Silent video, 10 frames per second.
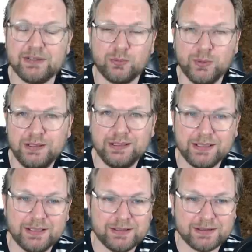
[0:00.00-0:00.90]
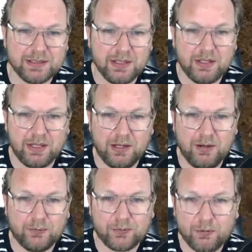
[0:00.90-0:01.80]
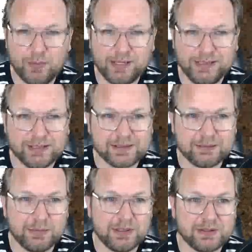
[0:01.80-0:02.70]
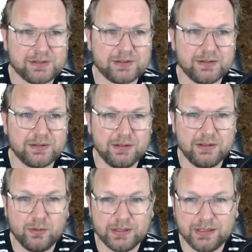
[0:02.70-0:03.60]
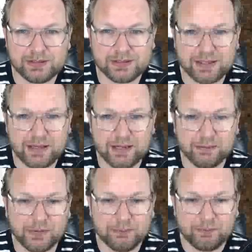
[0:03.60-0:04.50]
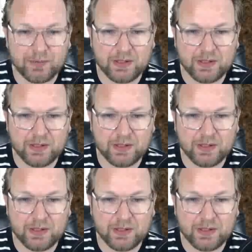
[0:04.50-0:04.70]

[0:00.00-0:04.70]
this really is from my list, because you don't want to get scammed.